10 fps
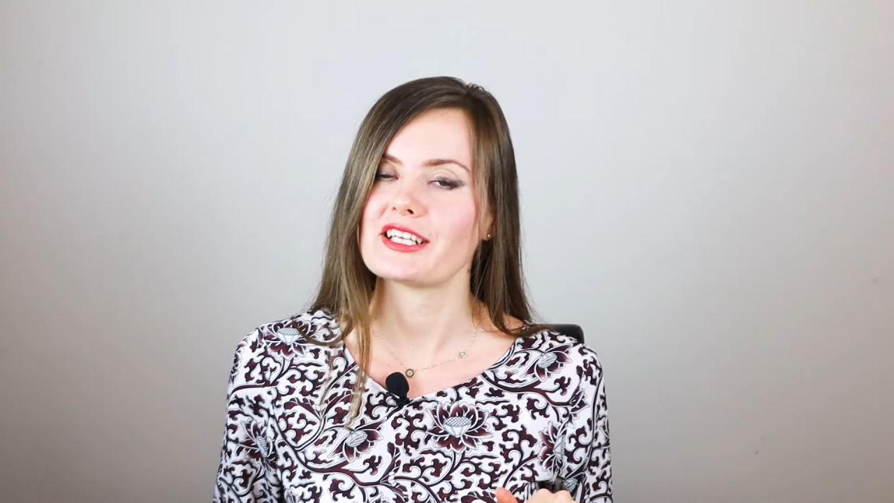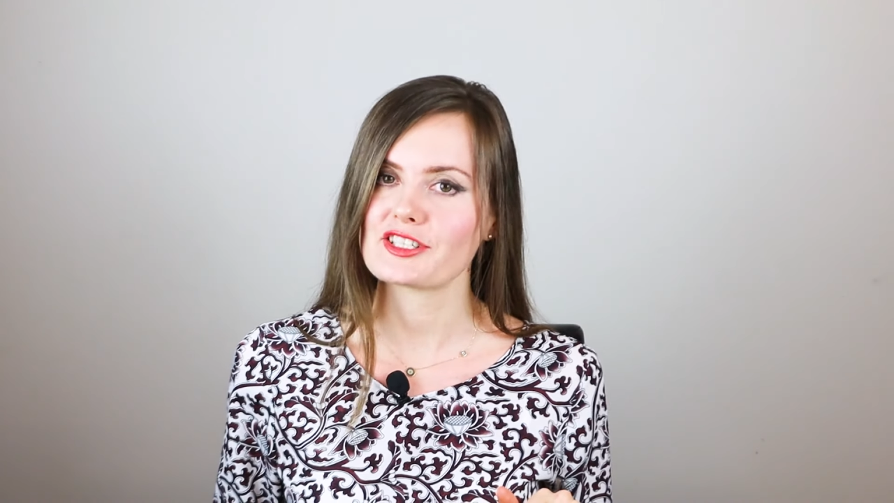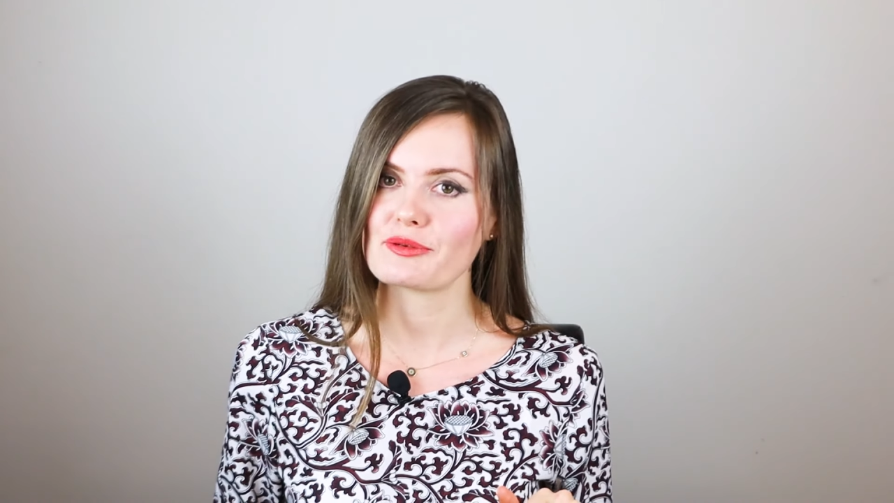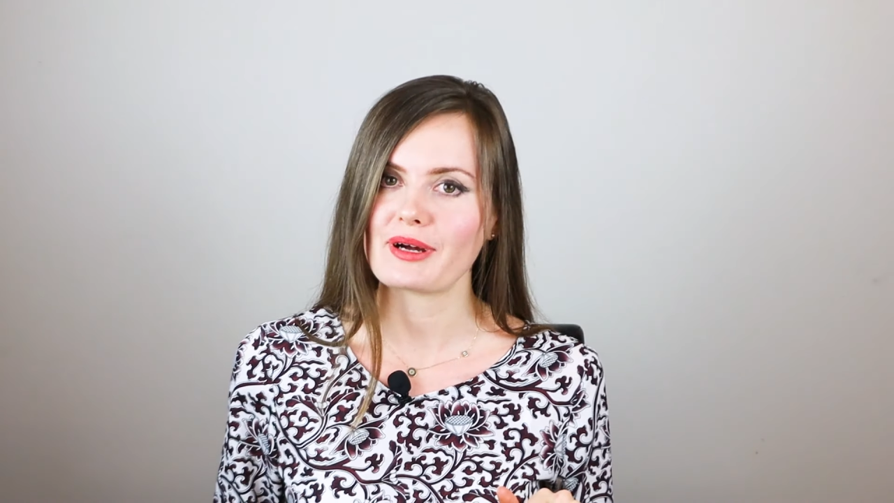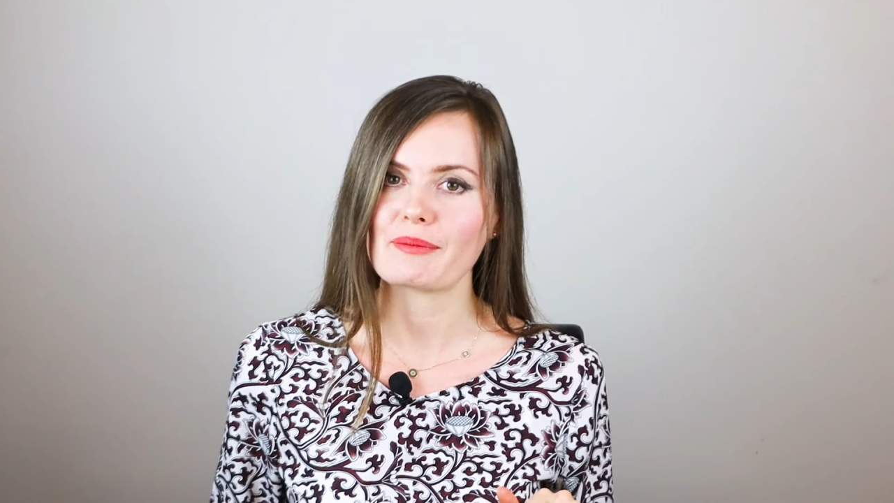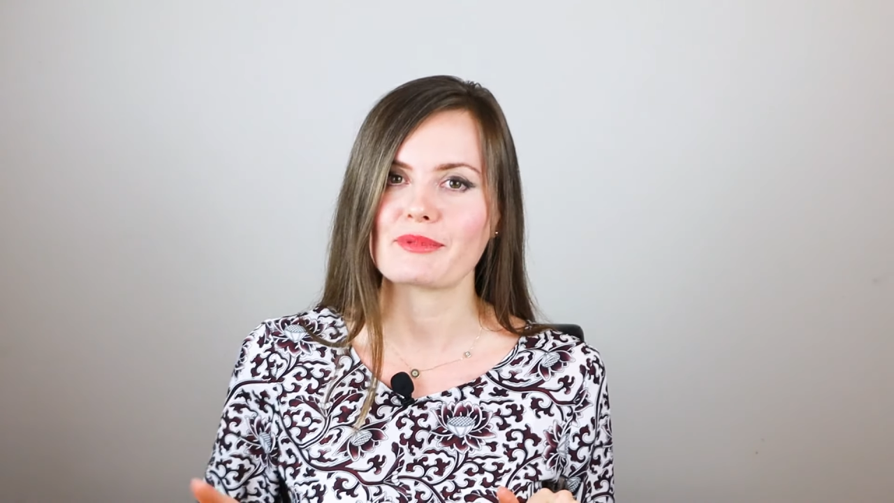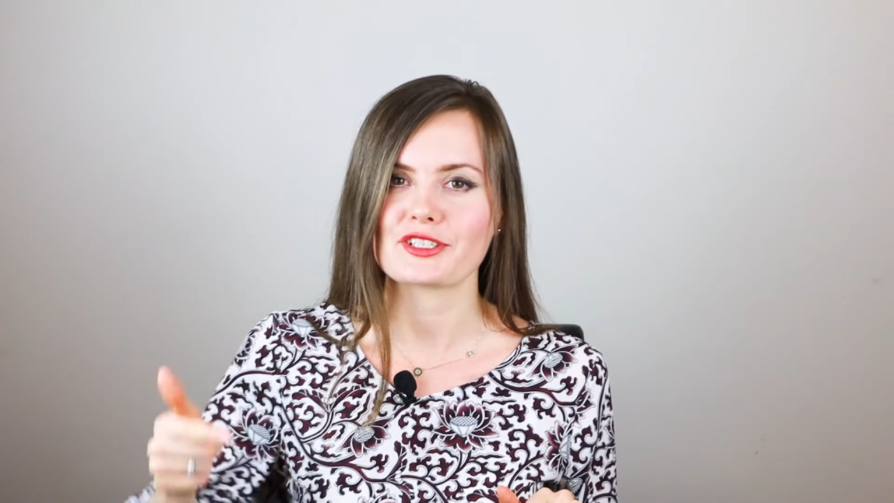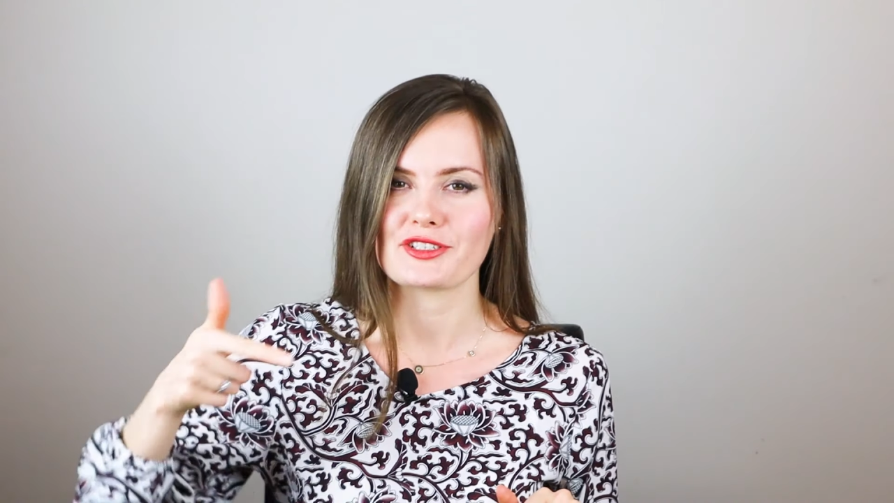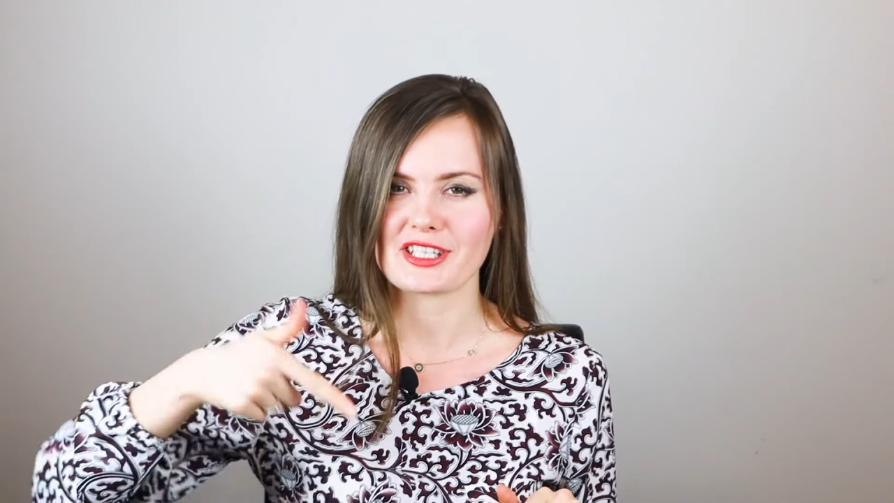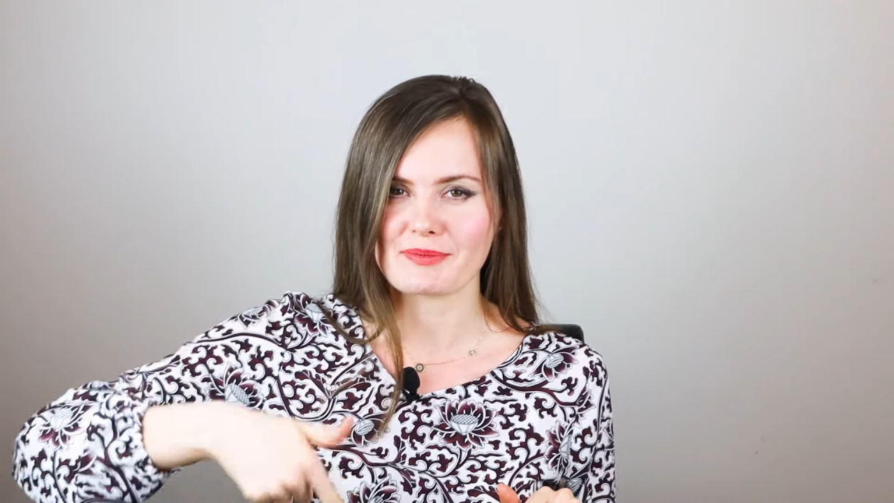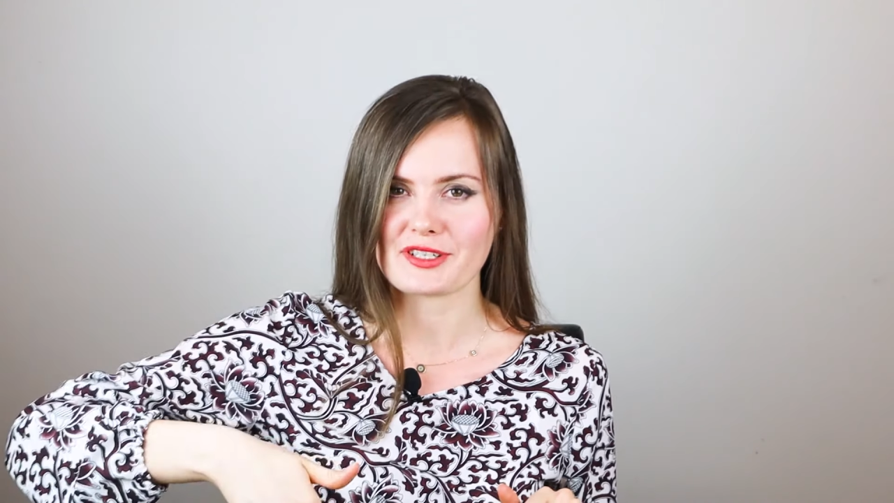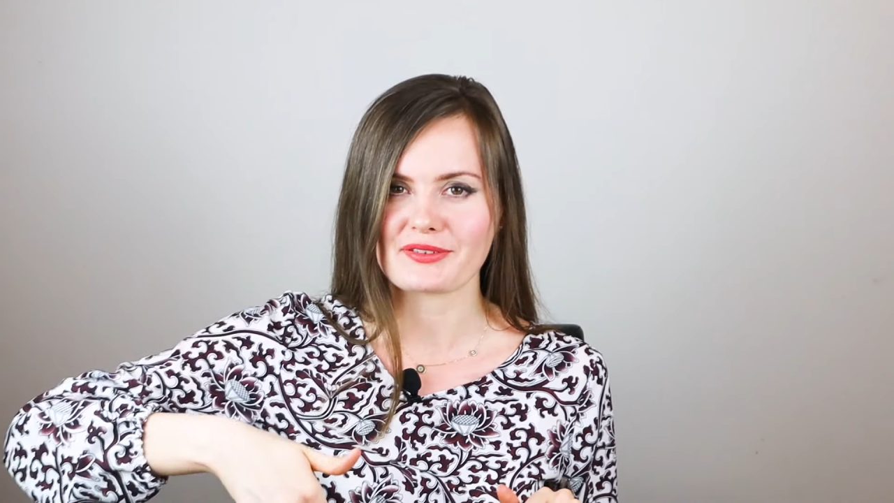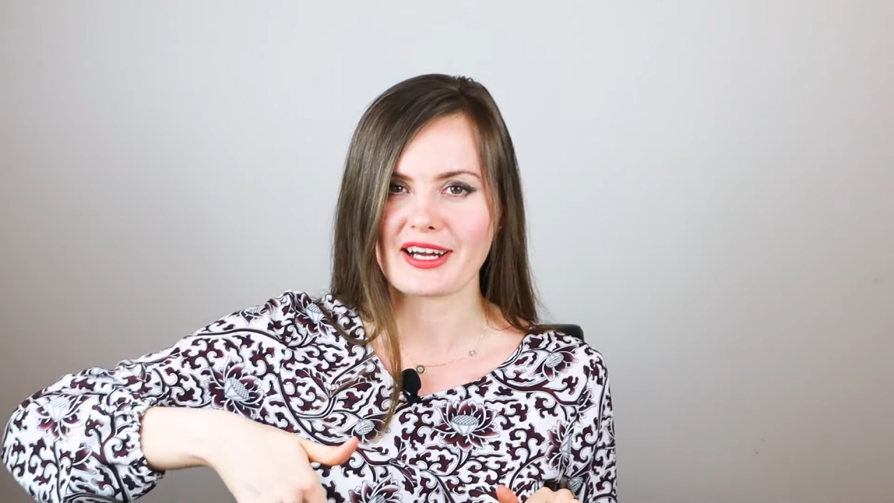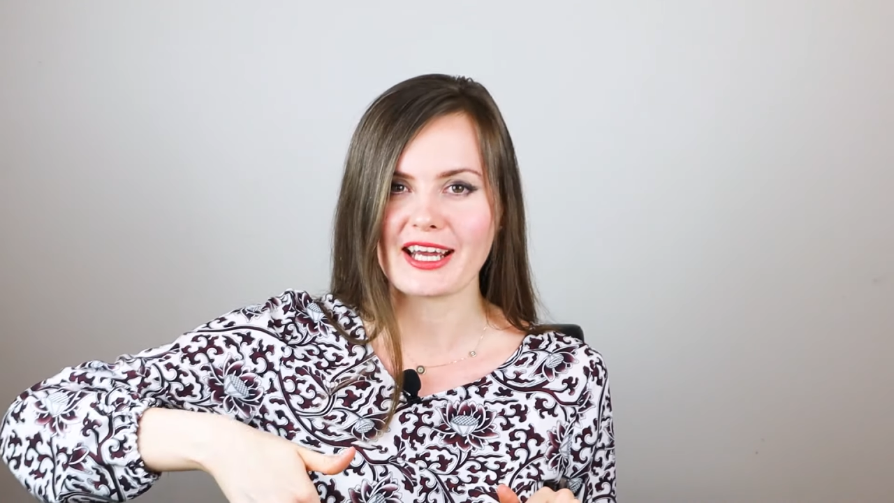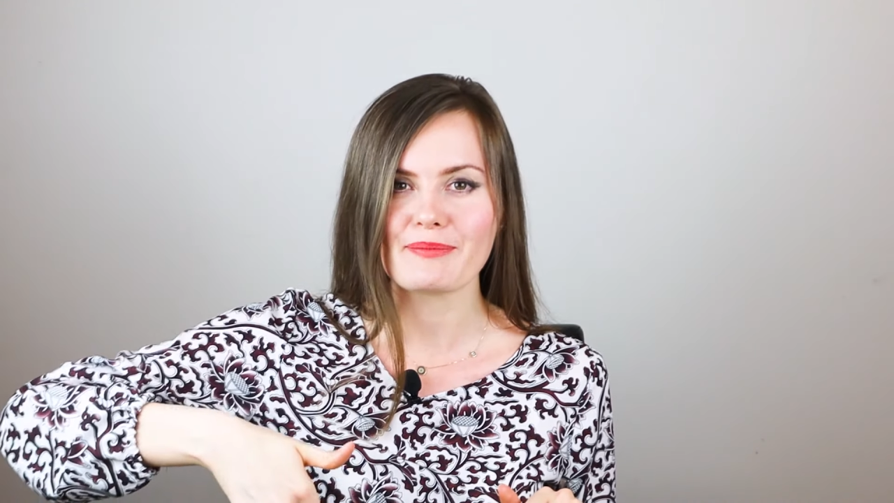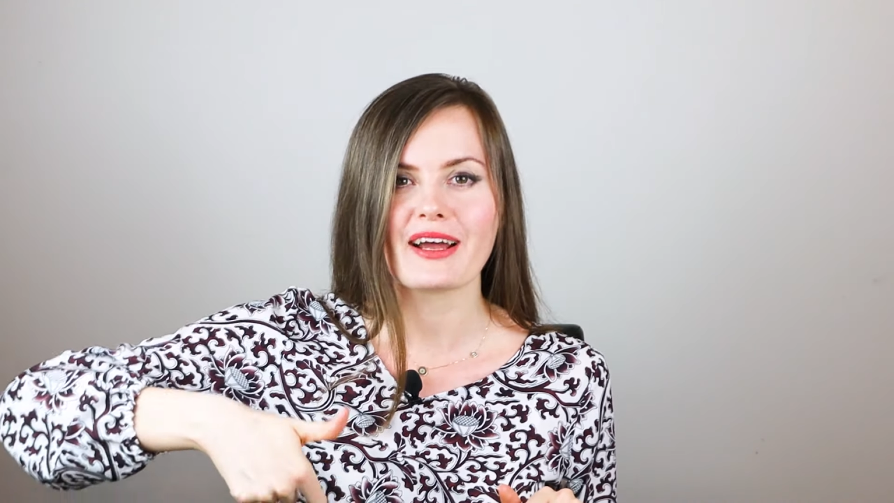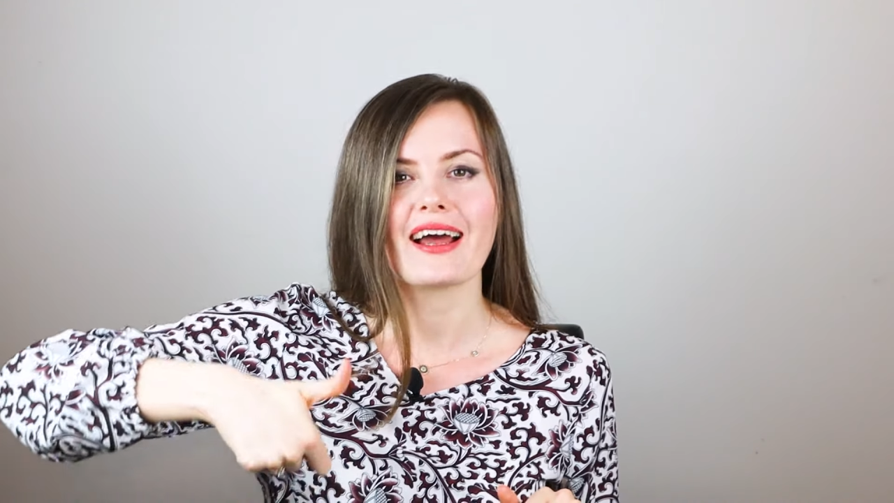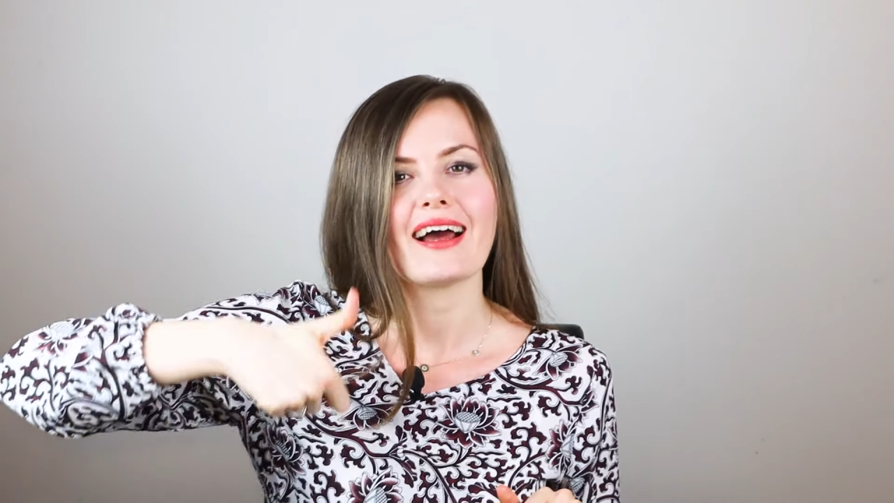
please remember to subscribe